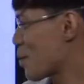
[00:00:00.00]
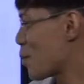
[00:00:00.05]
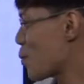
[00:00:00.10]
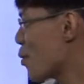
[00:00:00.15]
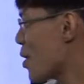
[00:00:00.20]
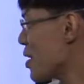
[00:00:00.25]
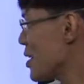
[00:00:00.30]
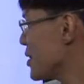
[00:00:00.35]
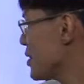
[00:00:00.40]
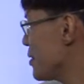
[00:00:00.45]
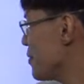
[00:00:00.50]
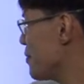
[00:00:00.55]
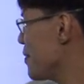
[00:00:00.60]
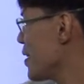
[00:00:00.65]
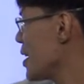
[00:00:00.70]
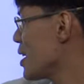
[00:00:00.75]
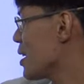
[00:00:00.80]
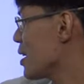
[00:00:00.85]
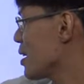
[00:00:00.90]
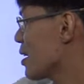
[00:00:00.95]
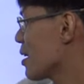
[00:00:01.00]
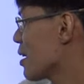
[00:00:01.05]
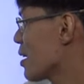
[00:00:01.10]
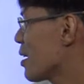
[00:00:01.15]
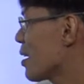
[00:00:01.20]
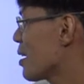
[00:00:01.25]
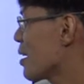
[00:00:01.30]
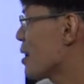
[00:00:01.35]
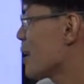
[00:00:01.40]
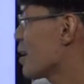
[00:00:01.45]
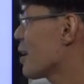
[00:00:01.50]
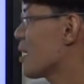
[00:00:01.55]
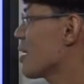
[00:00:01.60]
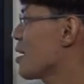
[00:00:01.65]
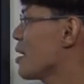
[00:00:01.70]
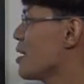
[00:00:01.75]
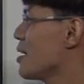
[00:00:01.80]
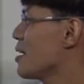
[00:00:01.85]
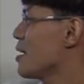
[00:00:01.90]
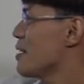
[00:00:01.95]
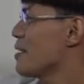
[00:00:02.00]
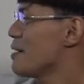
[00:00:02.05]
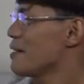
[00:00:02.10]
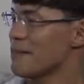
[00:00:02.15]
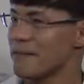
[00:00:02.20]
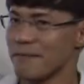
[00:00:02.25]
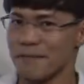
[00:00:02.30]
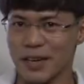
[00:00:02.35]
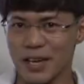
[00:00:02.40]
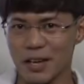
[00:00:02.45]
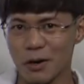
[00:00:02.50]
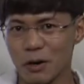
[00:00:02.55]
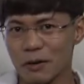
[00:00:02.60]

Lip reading: What is the v? V,